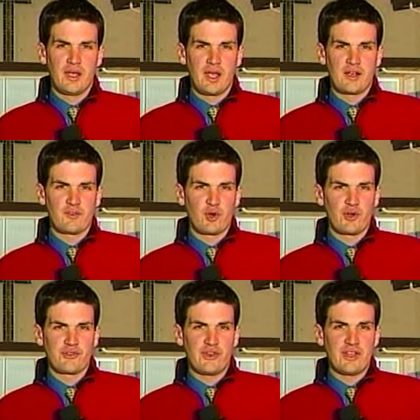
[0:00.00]
And of
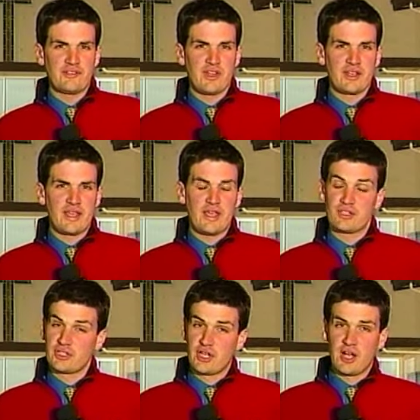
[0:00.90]
course, today's
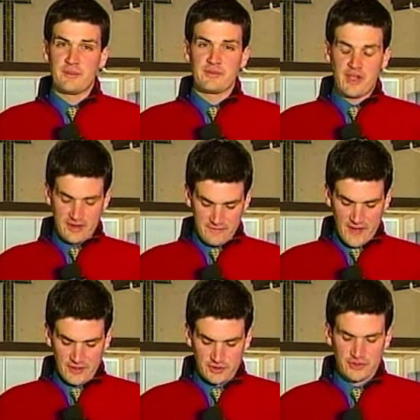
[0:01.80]
dedication comes on
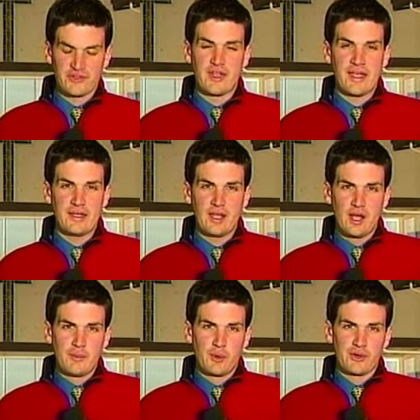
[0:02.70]
Veterans Day.
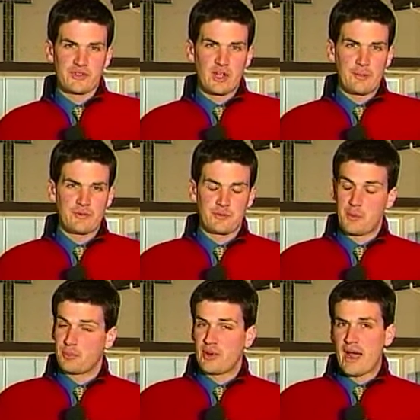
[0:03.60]
Morris comes from a
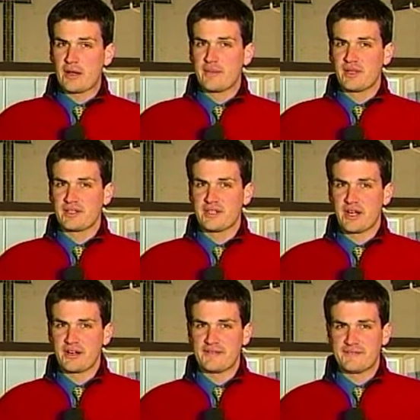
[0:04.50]
proud
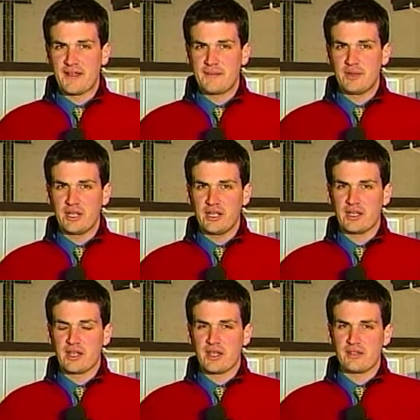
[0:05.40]
military family,
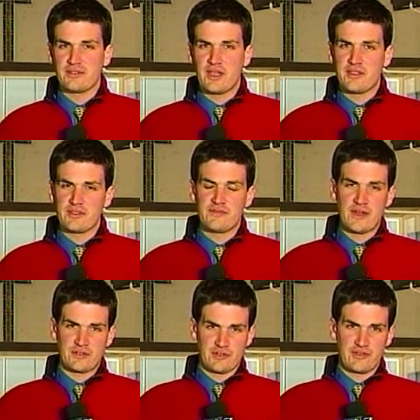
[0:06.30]
and they say this
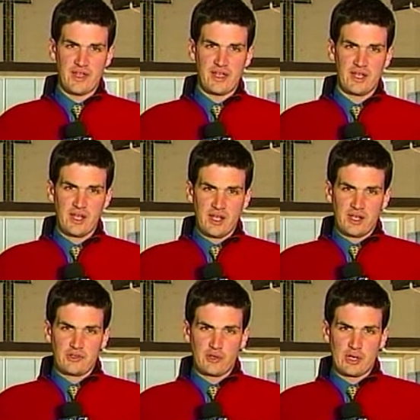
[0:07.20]
Veterans Day
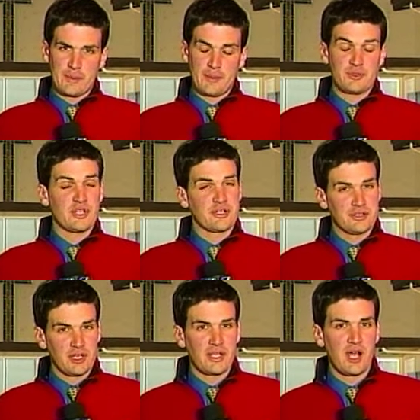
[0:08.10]
is going to be
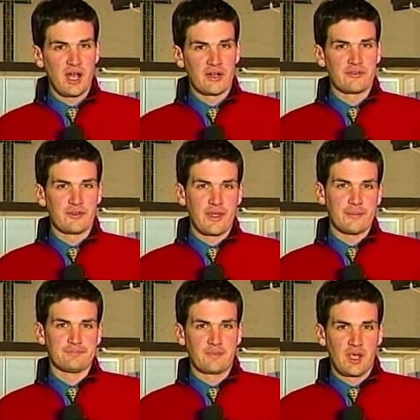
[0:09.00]
particularly hard for
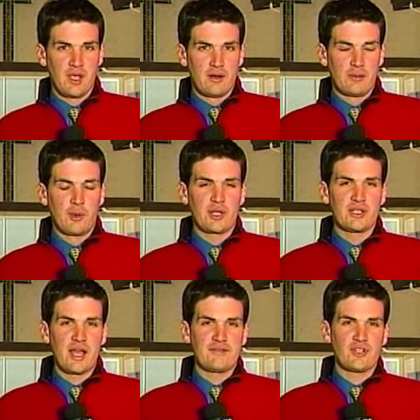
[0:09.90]
them. Reporting
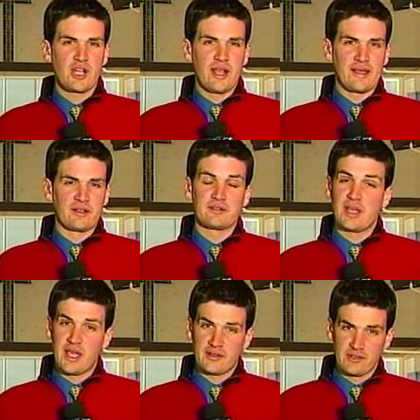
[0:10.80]
live, John Langeler,
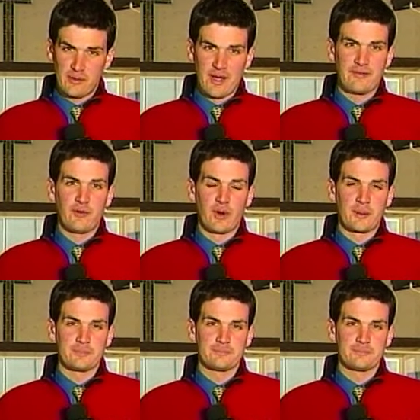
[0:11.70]
K X L Y four.